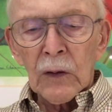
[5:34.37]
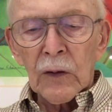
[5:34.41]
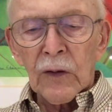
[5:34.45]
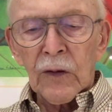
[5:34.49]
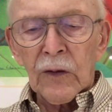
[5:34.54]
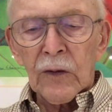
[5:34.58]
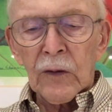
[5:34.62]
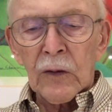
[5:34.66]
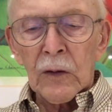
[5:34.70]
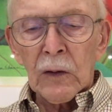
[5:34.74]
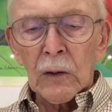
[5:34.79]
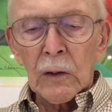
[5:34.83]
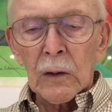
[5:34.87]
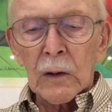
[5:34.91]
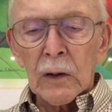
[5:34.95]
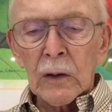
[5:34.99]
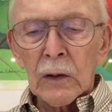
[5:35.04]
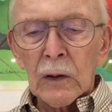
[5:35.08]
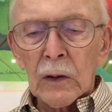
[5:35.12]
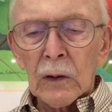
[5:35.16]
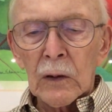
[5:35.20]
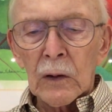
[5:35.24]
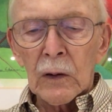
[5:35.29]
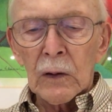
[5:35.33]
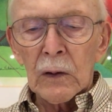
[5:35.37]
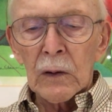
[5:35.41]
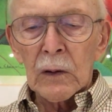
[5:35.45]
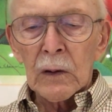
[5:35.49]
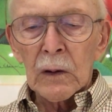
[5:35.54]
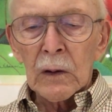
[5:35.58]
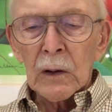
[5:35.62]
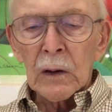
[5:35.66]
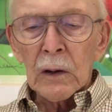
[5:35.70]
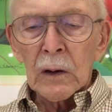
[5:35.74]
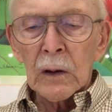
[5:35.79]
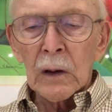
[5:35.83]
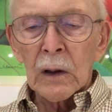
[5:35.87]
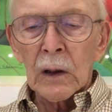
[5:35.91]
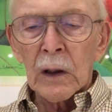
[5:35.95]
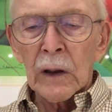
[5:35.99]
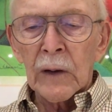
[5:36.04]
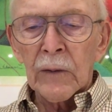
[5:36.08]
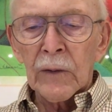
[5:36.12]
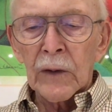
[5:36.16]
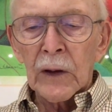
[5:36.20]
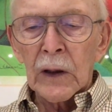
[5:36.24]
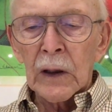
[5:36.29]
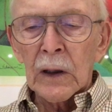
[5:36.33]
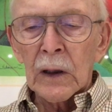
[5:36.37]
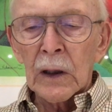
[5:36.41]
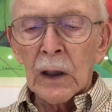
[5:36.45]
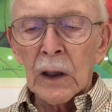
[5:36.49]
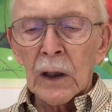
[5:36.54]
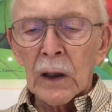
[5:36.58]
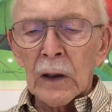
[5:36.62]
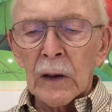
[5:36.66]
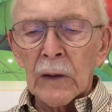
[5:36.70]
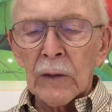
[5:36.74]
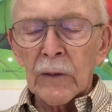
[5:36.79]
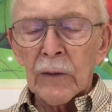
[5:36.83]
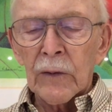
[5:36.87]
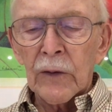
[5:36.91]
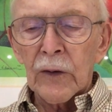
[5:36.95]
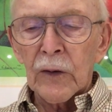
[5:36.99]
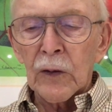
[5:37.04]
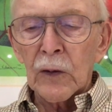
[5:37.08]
stilted or lovely loves,